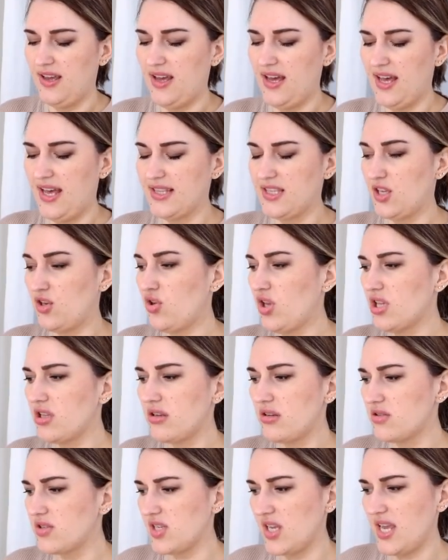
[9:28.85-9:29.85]
And you can
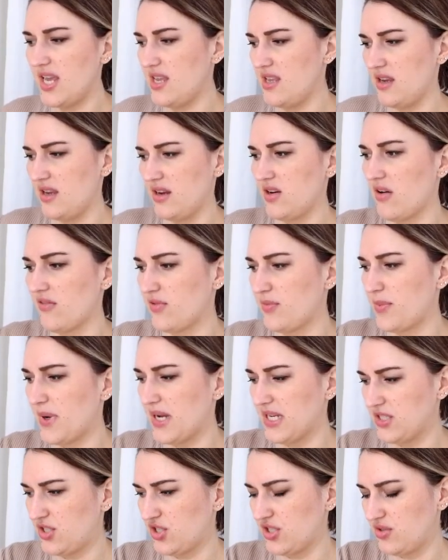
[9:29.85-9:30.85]
use any craft
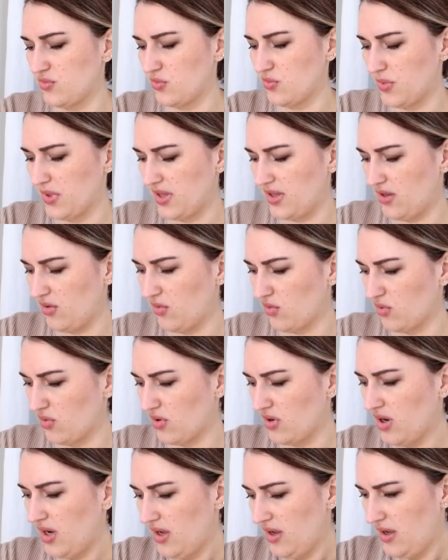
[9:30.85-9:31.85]
punches with
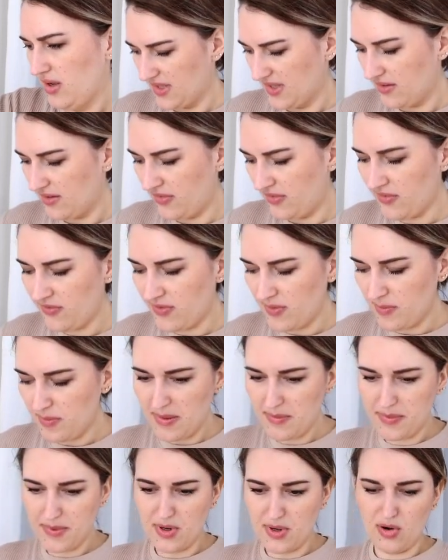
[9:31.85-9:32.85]
your wafer
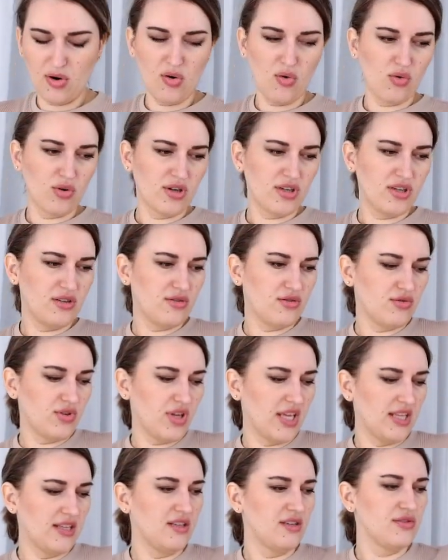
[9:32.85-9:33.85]
paper, or you
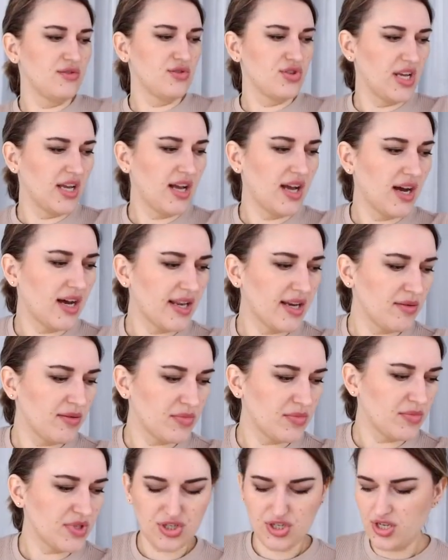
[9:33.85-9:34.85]
can use a cutting
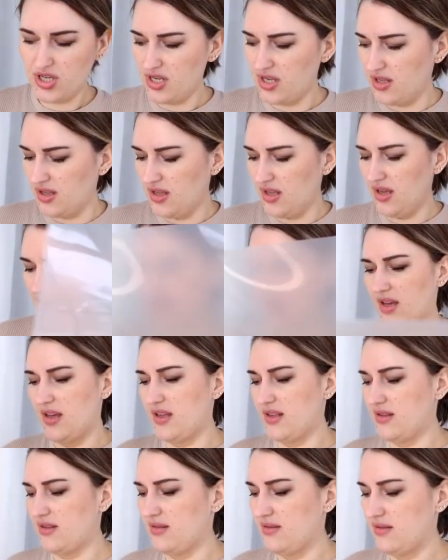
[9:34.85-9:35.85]
machine,
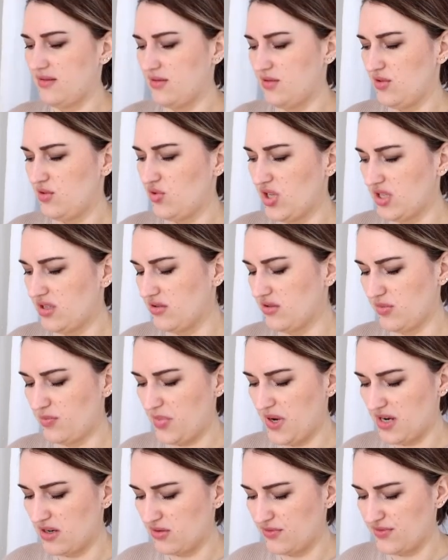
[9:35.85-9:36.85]
and you can use a
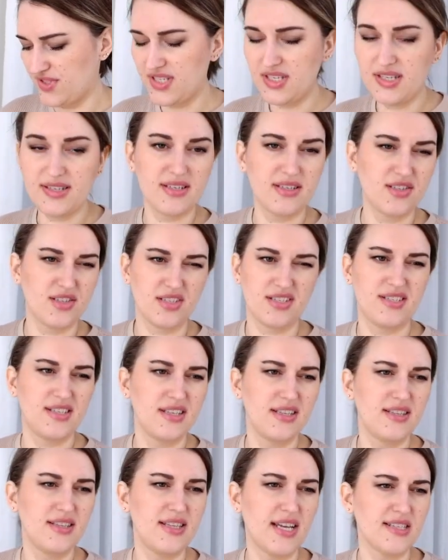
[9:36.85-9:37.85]
pair of scissors.
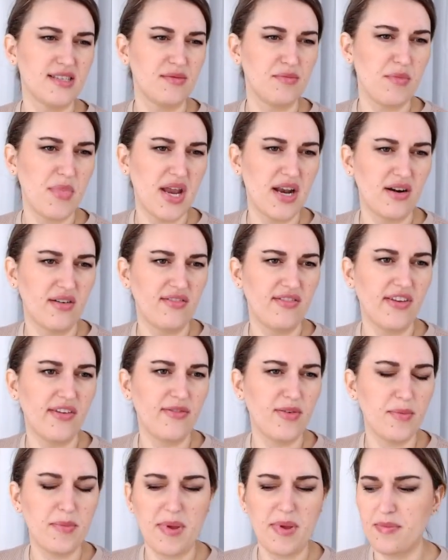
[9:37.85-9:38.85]
It doesn't matter.
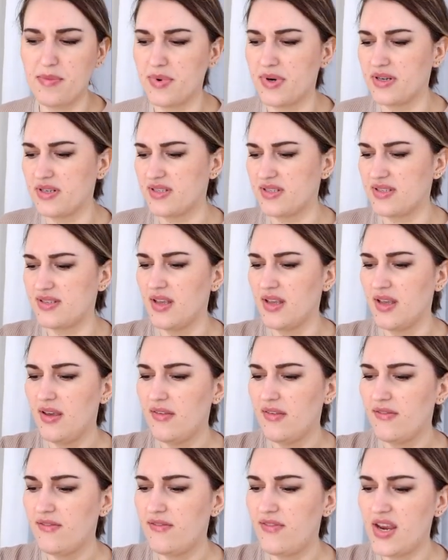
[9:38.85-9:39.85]
Wafer paper is
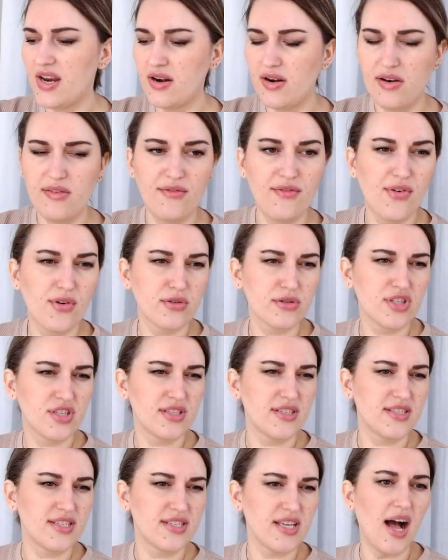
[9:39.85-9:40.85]
very
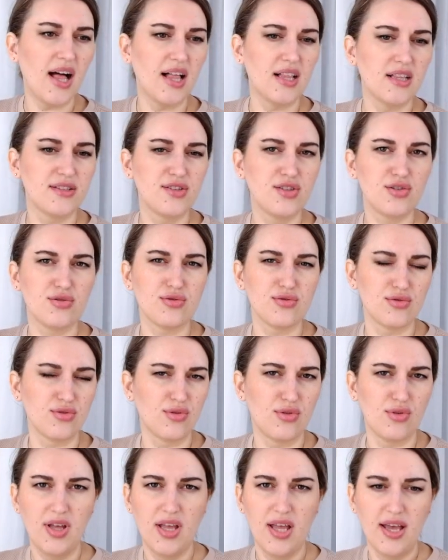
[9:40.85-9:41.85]
versatile
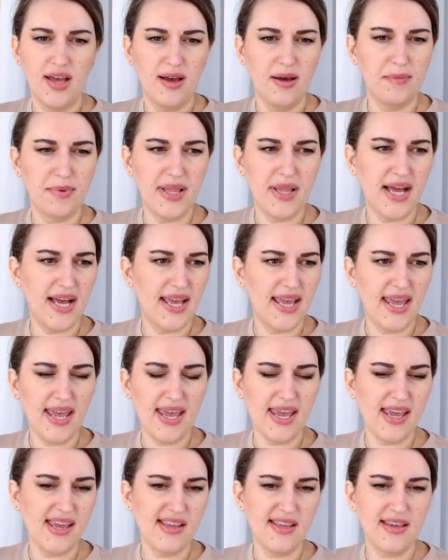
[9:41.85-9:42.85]
to apply
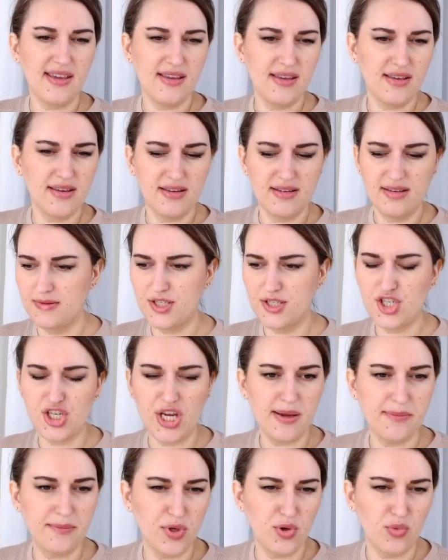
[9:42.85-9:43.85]
any
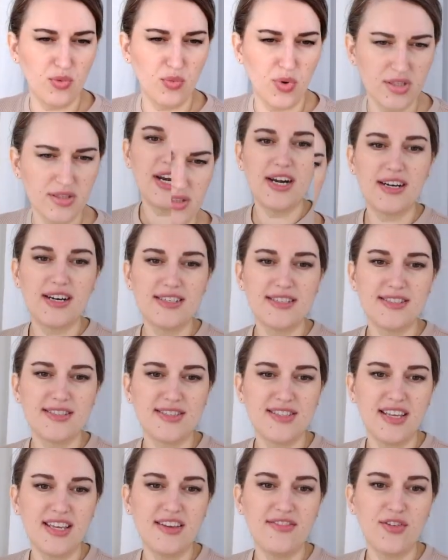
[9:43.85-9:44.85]
shape you want.
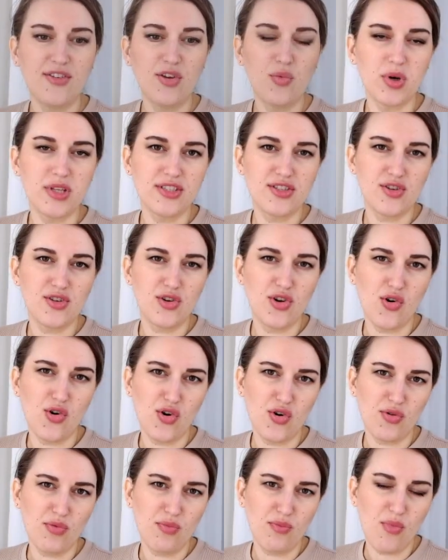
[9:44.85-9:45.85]
If you want to
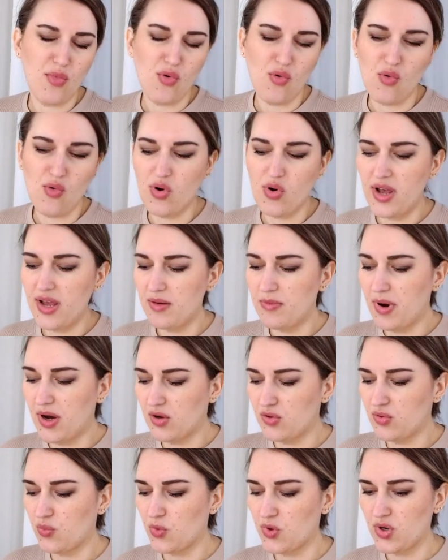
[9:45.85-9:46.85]
learn more
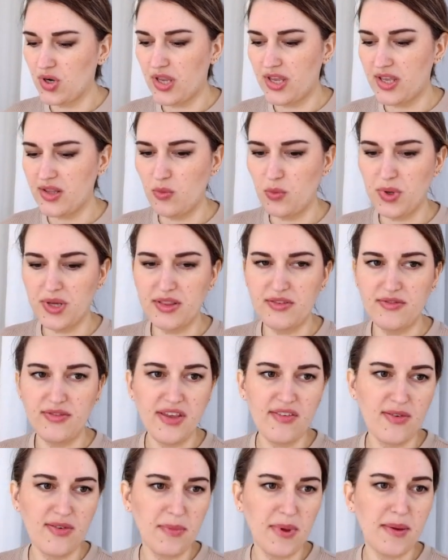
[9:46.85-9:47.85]
about working with
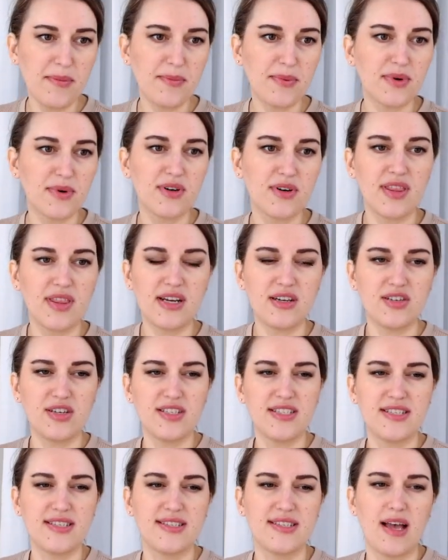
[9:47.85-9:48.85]
wafer paper, there
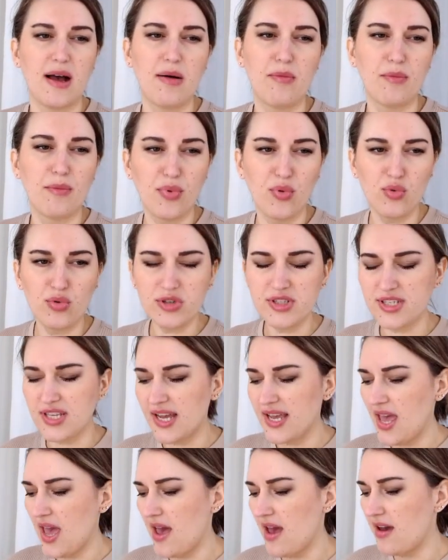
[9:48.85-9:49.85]
is some books
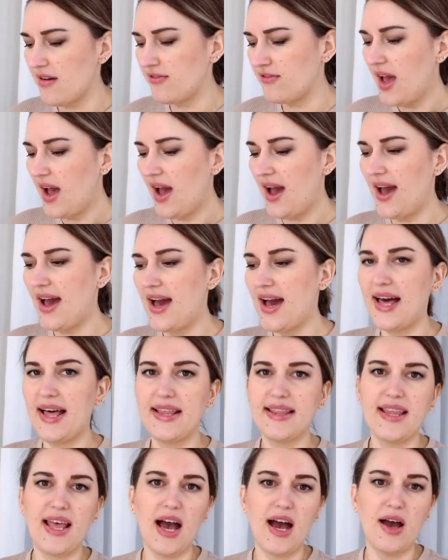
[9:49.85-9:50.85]
I have,
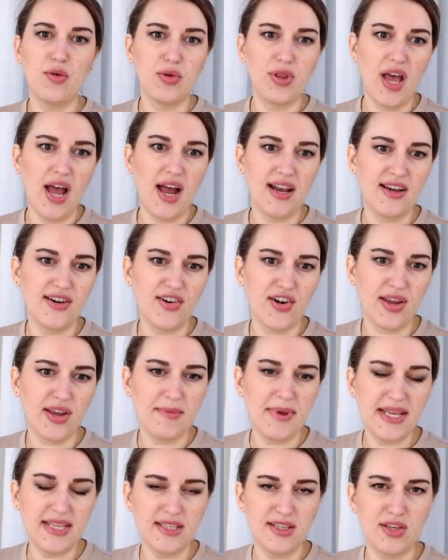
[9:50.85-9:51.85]
and I would highly
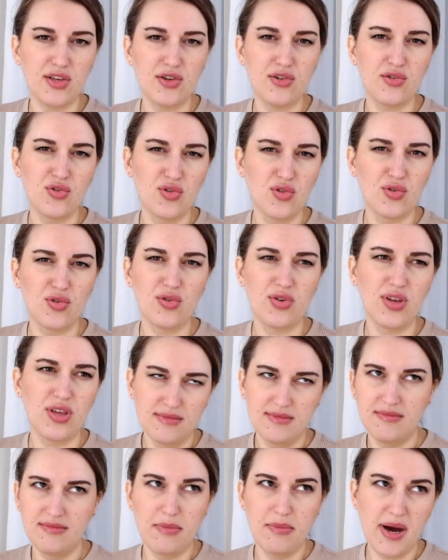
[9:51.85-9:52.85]
recommend
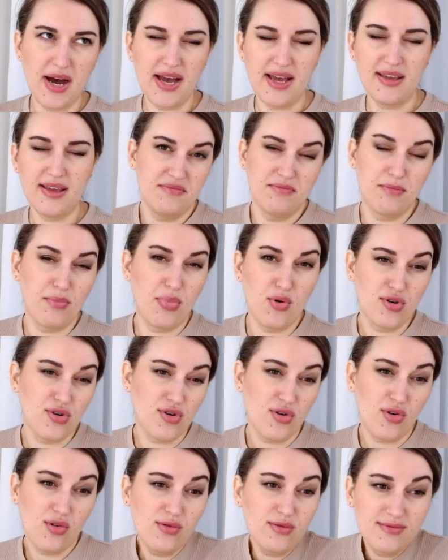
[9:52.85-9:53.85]
you buy
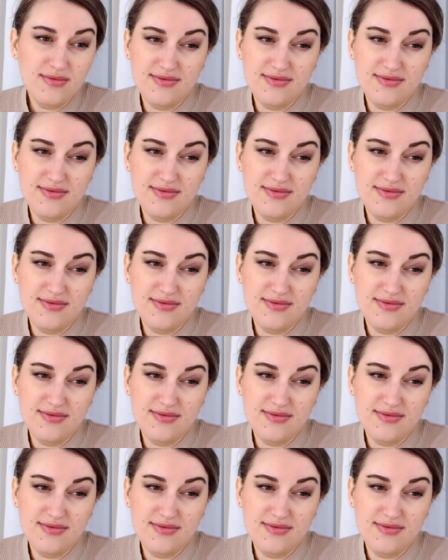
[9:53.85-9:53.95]
Oral.